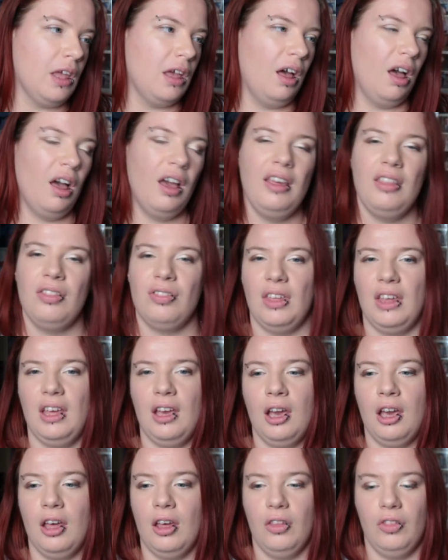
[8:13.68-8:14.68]
I
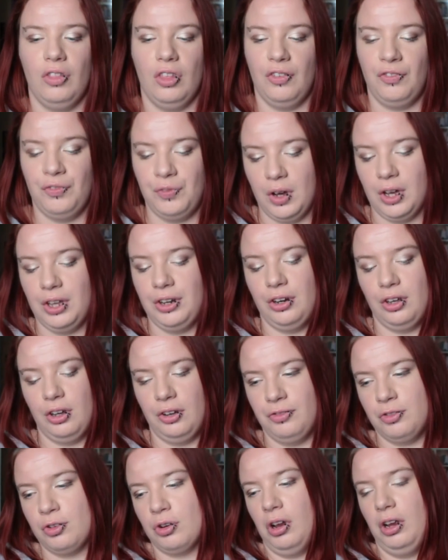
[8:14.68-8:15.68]
think the fun
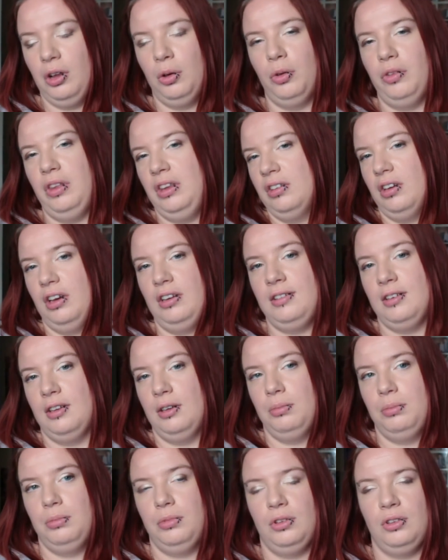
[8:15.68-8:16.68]
of trying all these
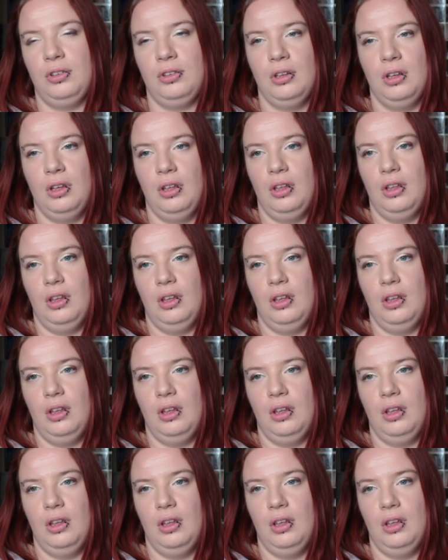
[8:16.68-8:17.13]
items,